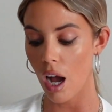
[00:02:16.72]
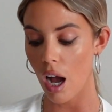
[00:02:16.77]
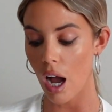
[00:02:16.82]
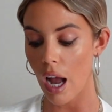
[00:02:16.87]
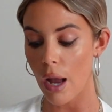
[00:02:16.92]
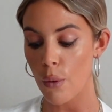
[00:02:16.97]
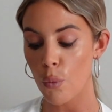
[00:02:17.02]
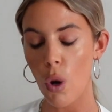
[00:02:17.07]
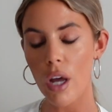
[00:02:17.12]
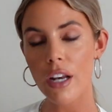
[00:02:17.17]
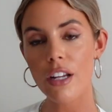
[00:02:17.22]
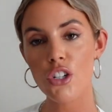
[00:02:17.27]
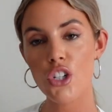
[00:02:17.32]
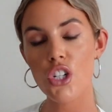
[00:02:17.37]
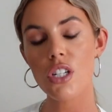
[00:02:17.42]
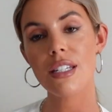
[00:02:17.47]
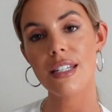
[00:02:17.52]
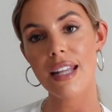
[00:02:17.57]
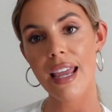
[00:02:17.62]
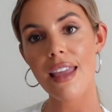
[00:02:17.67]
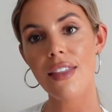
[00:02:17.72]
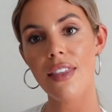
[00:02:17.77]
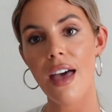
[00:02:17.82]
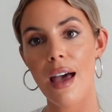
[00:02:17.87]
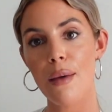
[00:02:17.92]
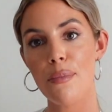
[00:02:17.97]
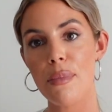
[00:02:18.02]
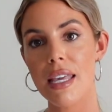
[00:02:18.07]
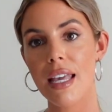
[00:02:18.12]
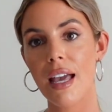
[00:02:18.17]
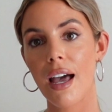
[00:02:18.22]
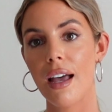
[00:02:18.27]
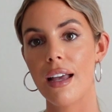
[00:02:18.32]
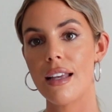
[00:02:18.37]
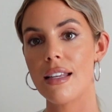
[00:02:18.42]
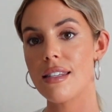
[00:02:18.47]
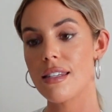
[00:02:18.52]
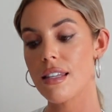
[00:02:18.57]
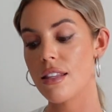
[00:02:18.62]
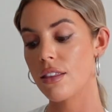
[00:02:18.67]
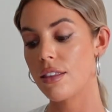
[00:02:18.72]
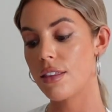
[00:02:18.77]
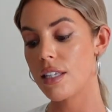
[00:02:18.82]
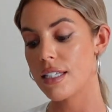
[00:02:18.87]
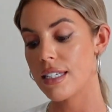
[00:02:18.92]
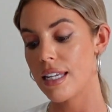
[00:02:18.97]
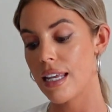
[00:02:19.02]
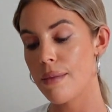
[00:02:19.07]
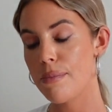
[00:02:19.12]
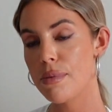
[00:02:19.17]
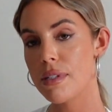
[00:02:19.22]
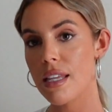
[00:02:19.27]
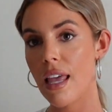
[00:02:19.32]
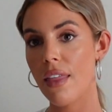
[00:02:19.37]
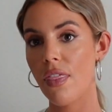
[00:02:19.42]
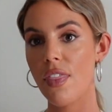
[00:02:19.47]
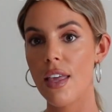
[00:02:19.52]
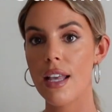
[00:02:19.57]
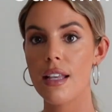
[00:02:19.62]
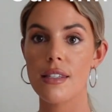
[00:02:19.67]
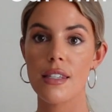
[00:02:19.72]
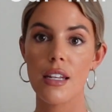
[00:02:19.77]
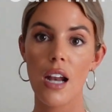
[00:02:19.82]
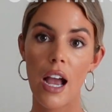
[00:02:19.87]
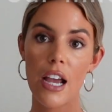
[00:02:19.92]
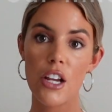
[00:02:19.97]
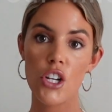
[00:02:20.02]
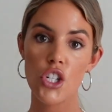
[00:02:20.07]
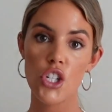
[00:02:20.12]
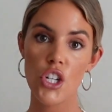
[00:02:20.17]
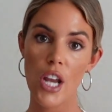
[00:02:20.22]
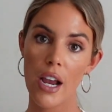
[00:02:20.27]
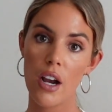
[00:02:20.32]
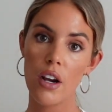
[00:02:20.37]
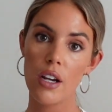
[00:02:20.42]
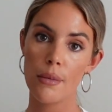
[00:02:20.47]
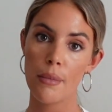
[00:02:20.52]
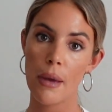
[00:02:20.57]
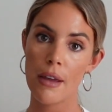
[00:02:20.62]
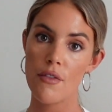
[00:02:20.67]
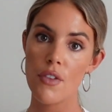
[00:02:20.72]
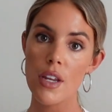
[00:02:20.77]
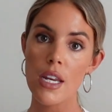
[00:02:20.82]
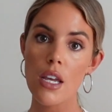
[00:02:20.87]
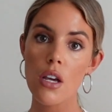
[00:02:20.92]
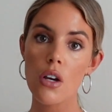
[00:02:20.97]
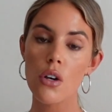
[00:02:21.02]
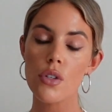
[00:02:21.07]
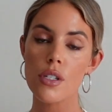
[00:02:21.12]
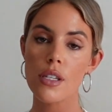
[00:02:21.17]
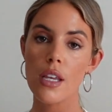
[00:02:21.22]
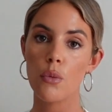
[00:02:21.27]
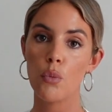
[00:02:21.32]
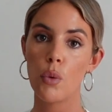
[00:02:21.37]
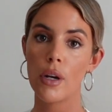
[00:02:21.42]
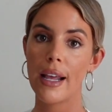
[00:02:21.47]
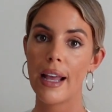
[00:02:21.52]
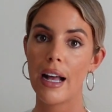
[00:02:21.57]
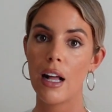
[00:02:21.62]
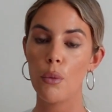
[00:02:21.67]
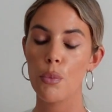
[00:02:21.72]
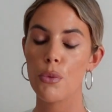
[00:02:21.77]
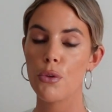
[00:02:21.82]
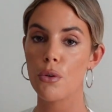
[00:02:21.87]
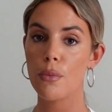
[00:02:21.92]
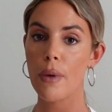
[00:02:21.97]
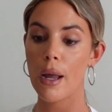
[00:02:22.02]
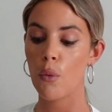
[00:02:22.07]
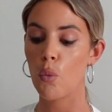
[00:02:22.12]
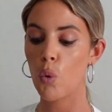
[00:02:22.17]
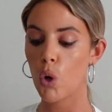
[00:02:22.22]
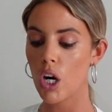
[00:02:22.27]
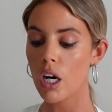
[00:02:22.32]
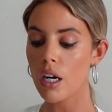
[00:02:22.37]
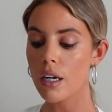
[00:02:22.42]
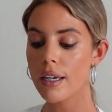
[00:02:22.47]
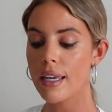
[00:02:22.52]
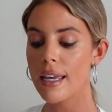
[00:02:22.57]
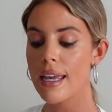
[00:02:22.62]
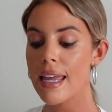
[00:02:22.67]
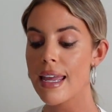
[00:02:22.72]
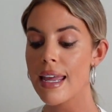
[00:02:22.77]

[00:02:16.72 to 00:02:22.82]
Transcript: I want to just say that because the tips and things that I share in my videos and what I help through my work